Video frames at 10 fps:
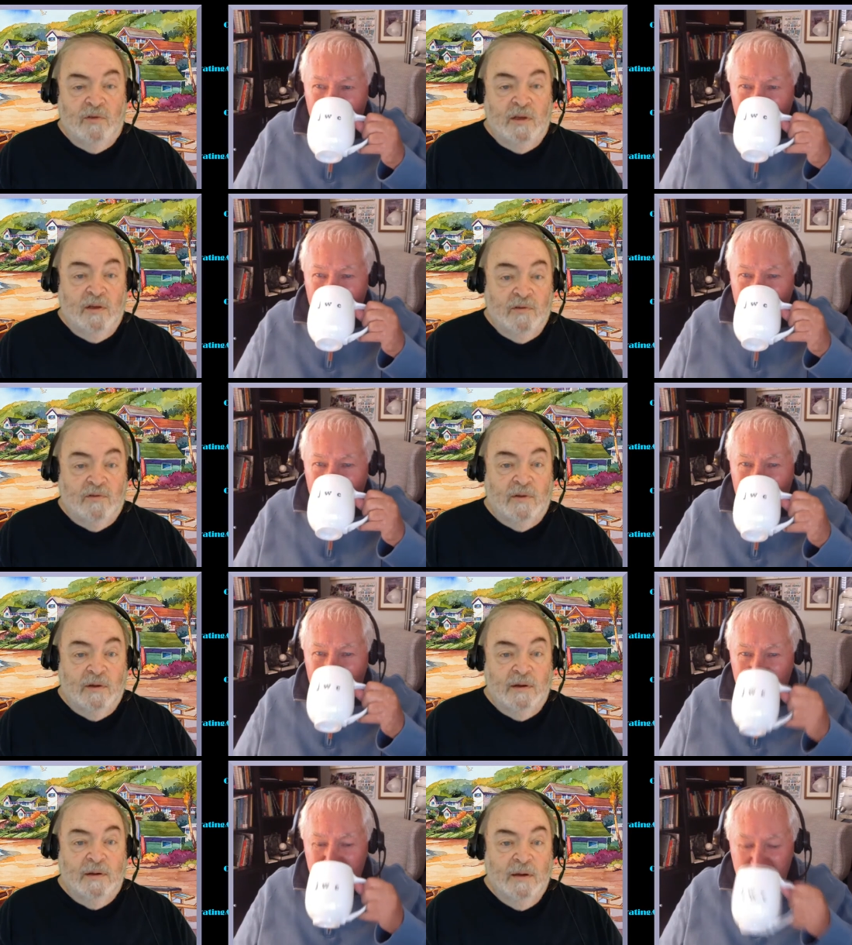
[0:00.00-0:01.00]
Speaker 1: these
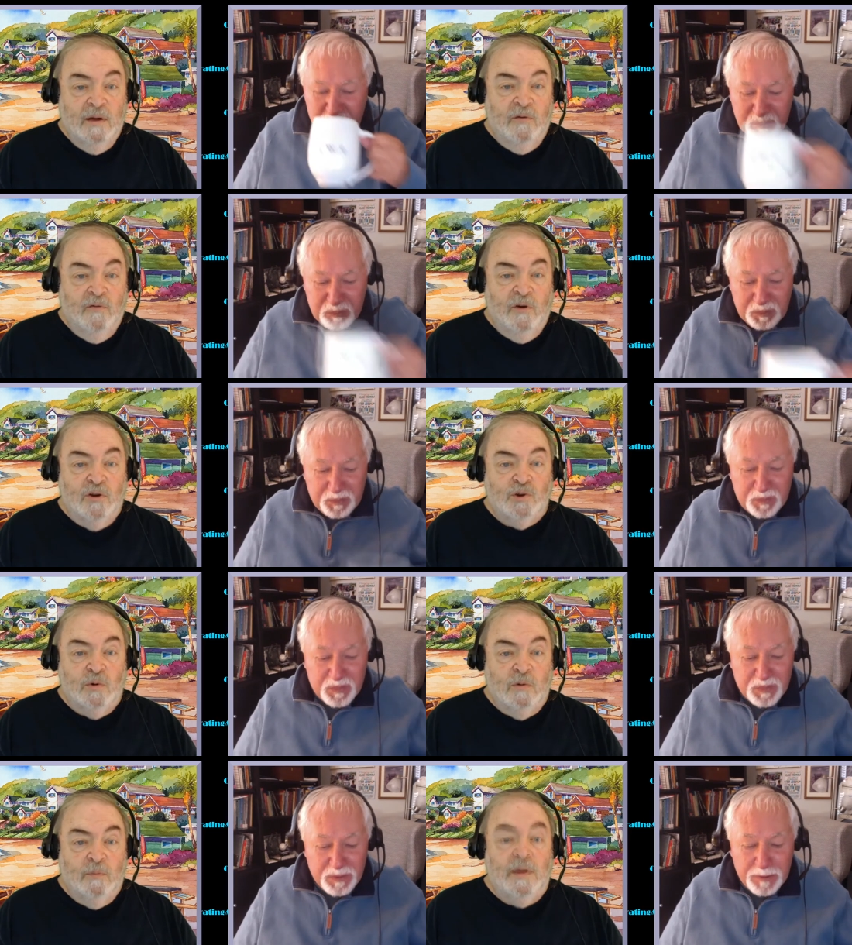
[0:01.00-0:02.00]
uh,
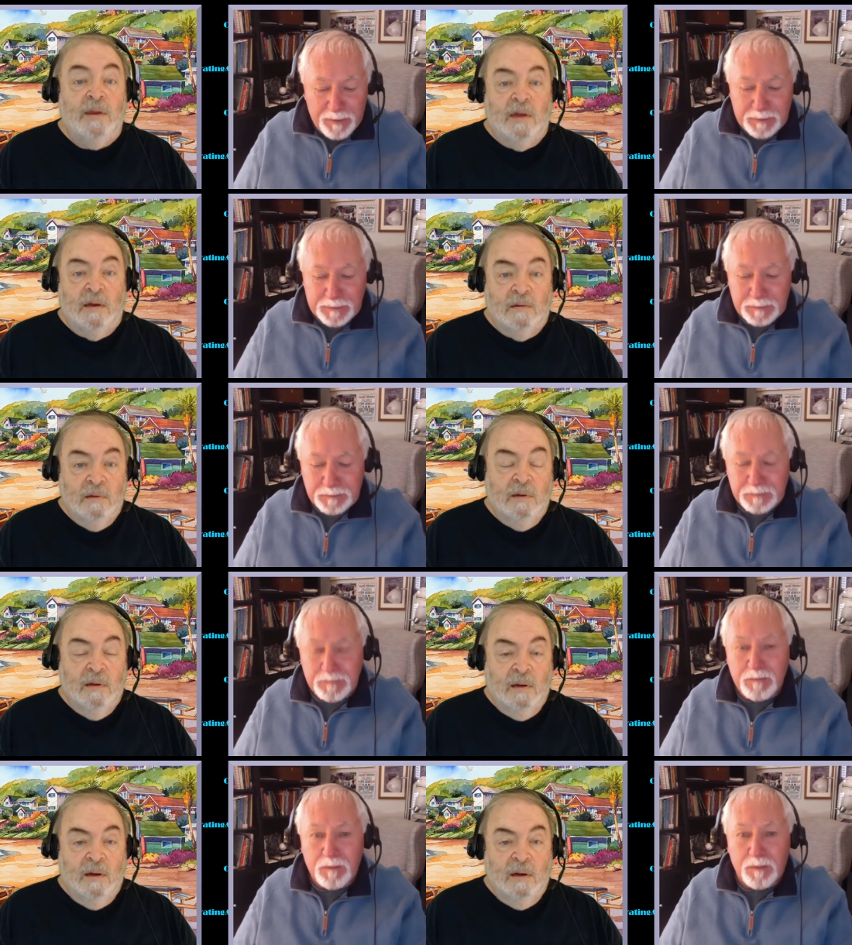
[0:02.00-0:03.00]
virtual meeting
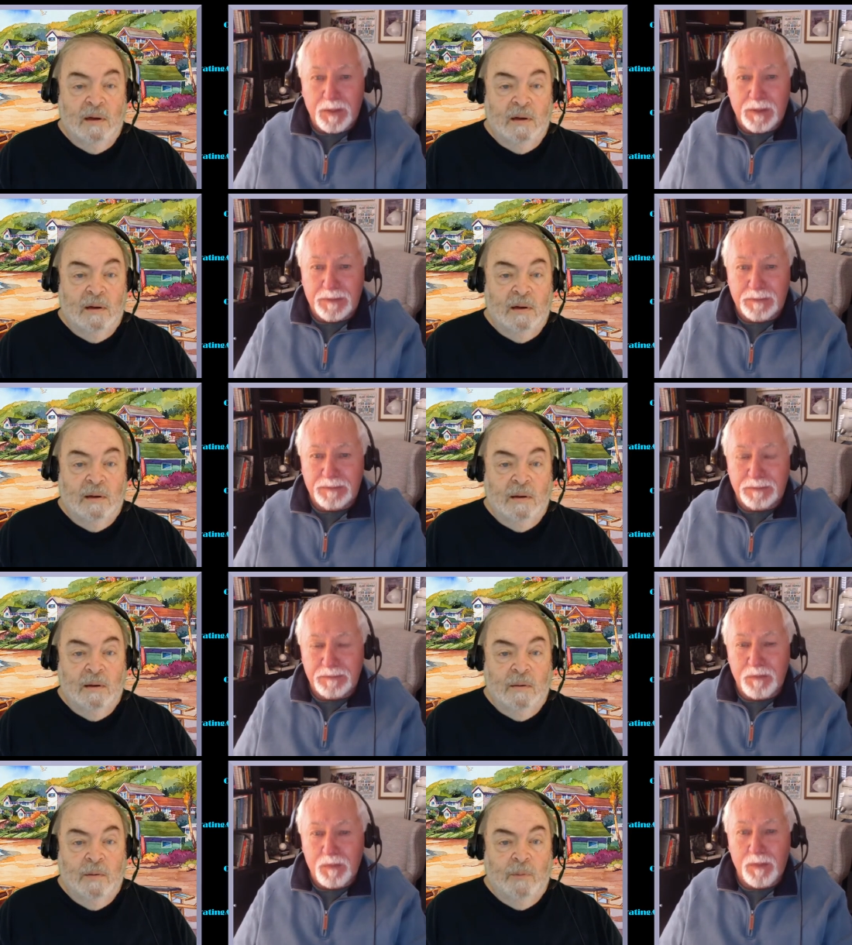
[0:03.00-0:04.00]
uh, uh,
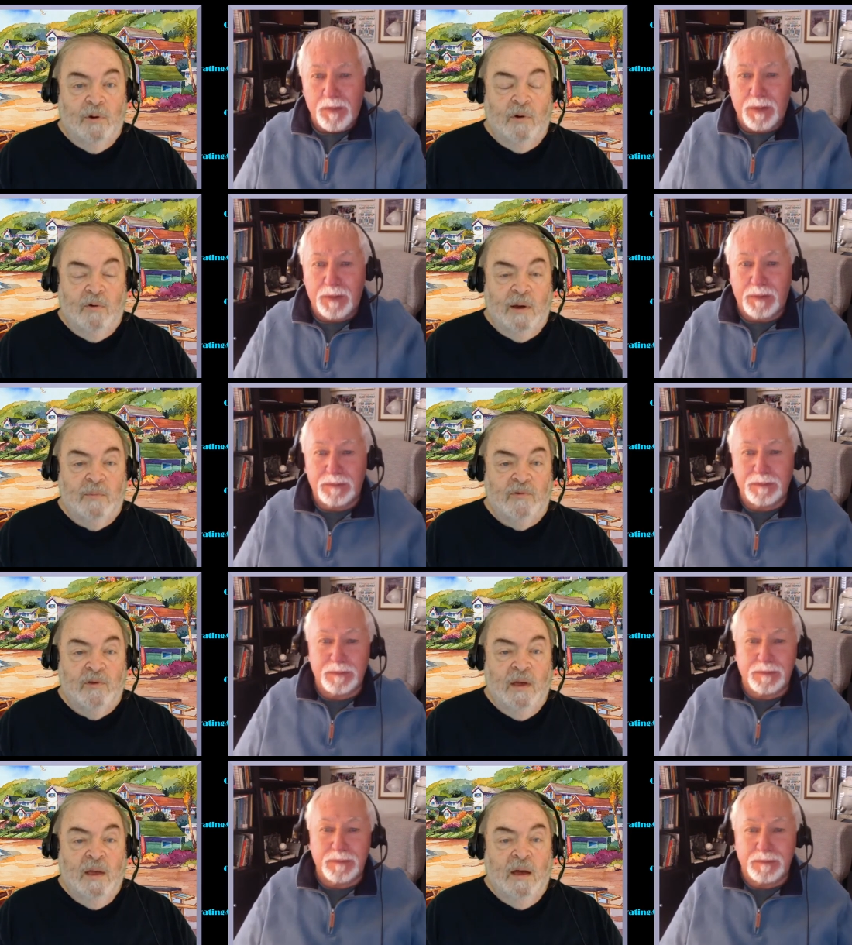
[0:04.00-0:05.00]
programs
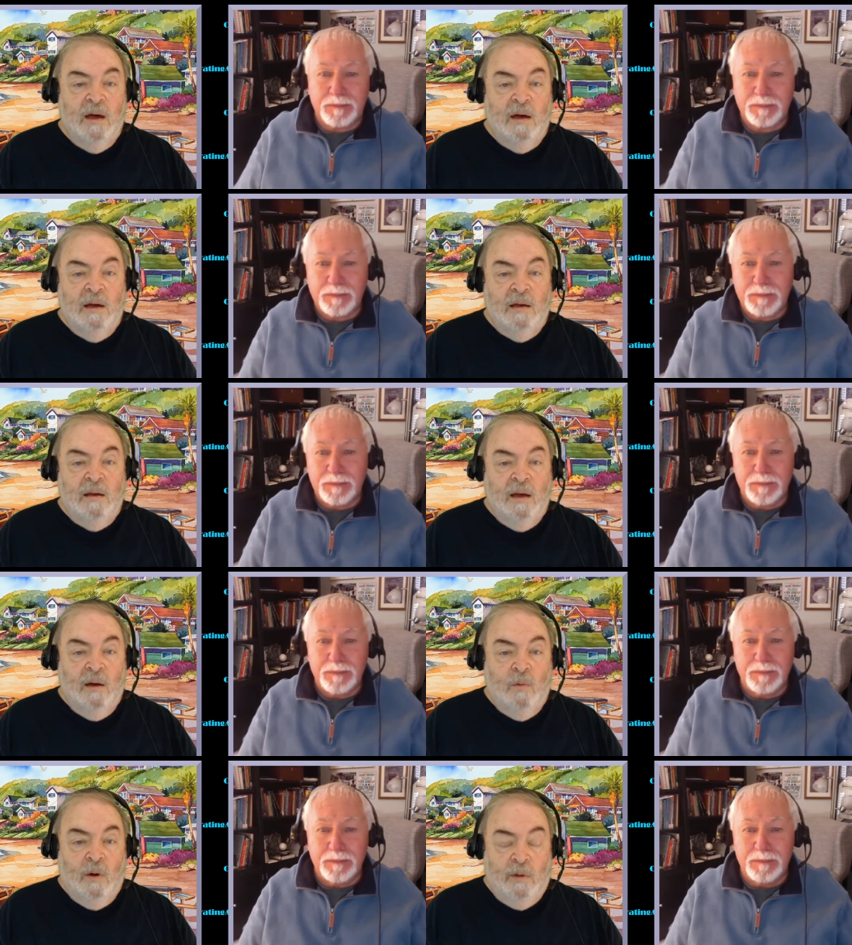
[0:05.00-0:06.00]
uh,
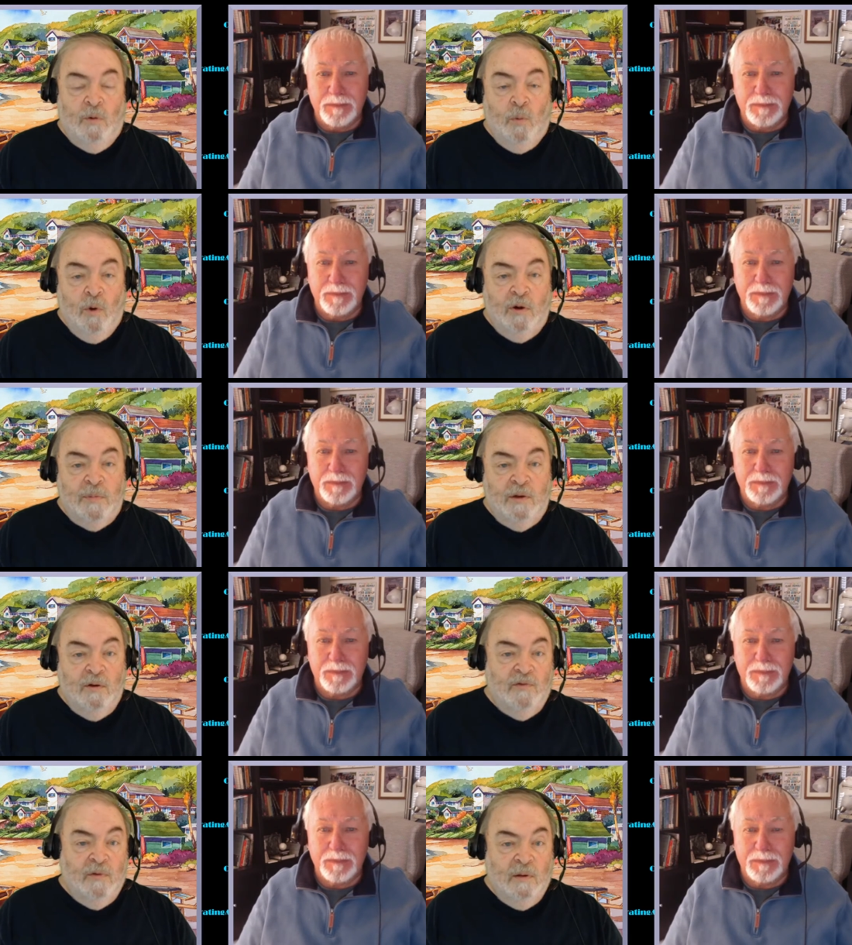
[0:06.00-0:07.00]
while they were in work
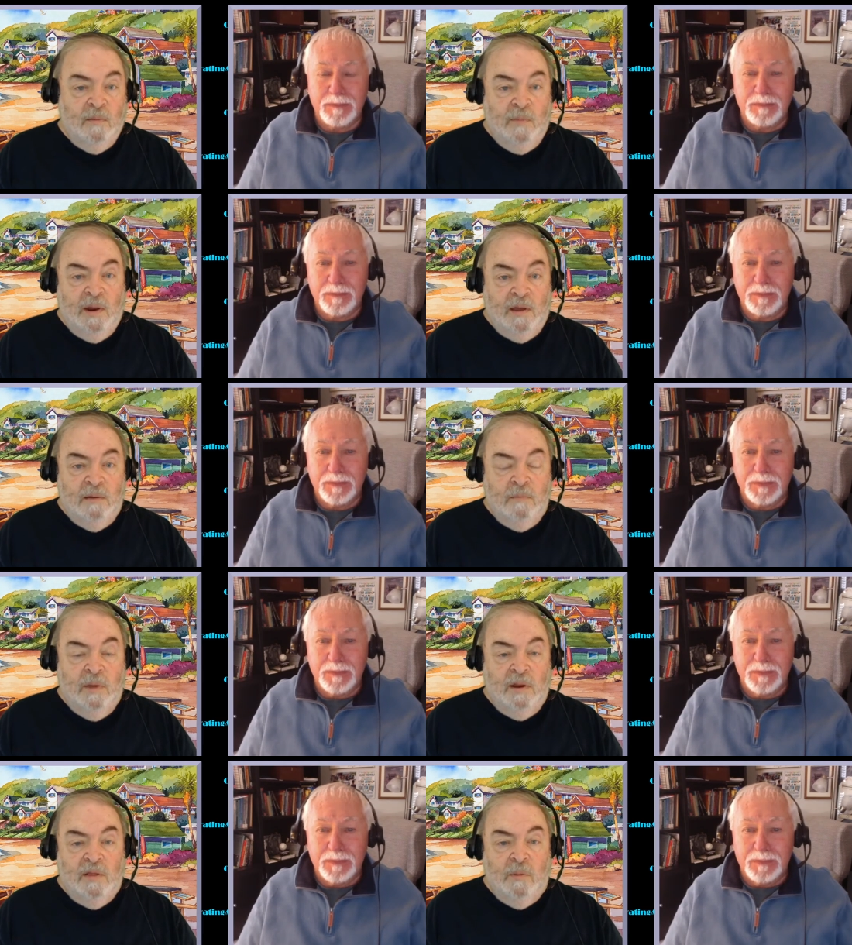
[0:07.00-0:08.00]
because uh, many
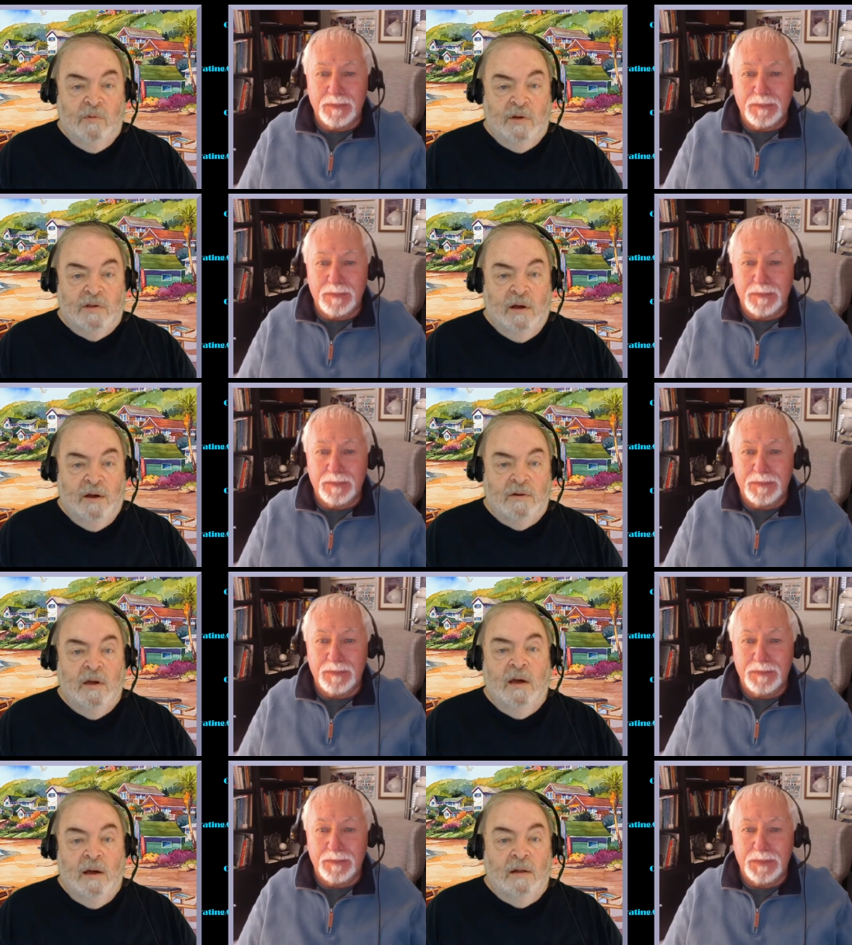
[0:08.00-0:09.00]
many of them are retired,
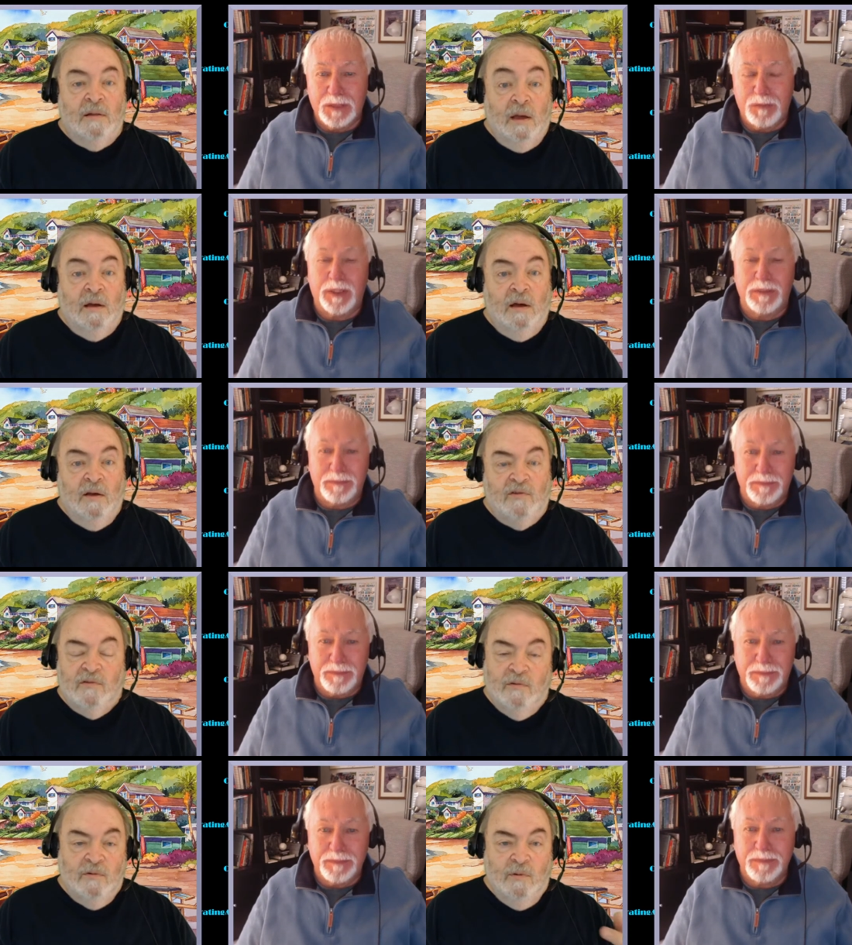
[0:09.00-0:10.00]
unlike right. us
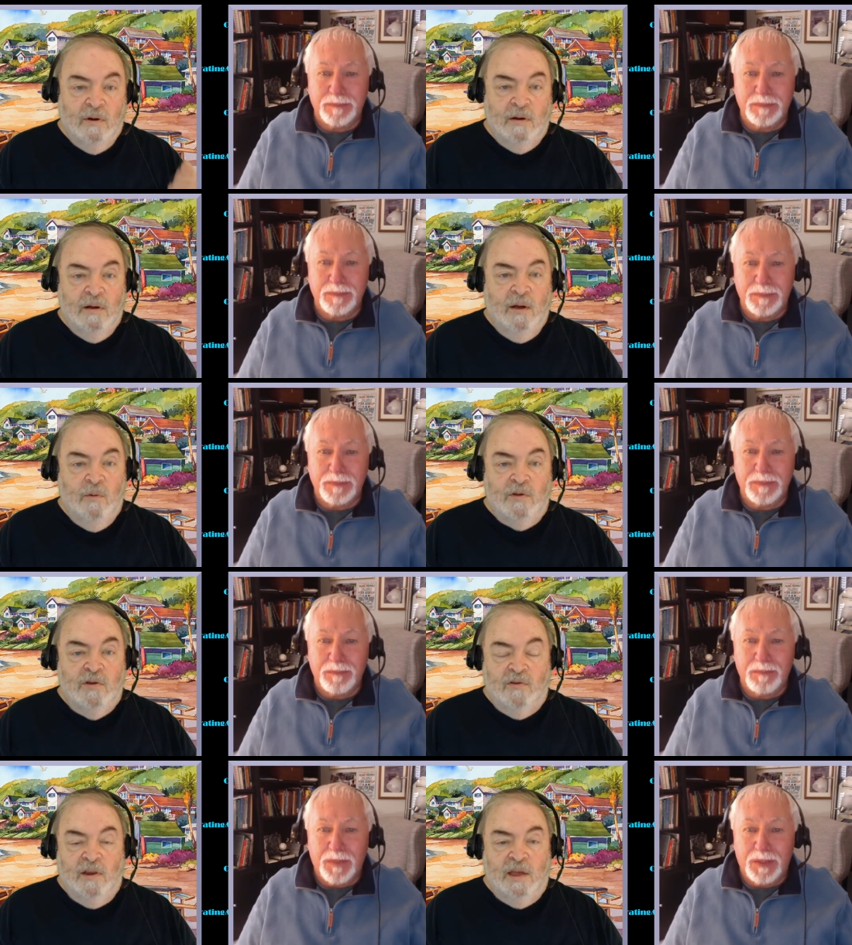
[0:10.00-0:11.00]
who are we're just going to